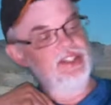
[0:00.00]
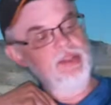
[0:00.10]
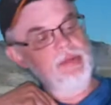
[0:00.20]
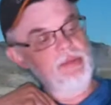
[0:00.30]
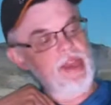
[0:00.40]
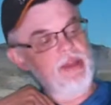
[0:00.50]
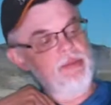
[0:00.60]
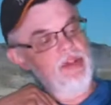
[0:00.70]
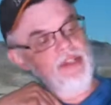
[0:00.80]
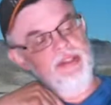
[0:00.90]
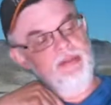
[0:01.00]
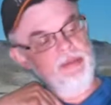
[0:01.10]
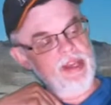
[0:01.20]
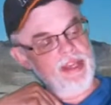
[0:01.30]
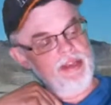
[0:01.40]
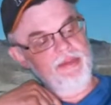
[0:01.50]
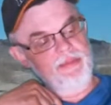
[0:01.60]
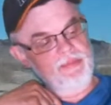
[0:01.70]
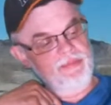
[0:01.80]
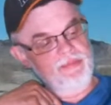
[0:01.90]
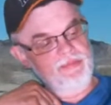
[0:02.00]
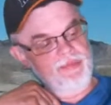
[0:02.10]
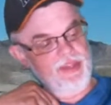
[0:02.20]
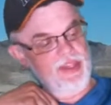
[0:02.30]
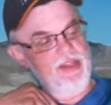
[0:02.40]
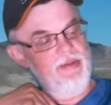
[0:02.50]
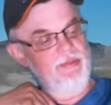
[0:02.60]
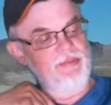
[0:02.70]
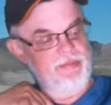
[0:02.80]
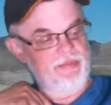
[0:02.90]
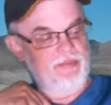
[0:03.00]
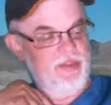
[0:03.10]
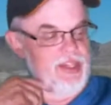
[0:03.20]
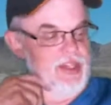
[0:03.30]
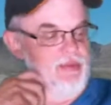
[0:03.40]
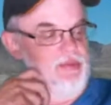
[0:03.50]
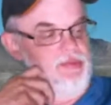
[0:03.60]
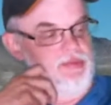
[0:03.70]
She'll be back, buddy. She'll be back. Yeah. See,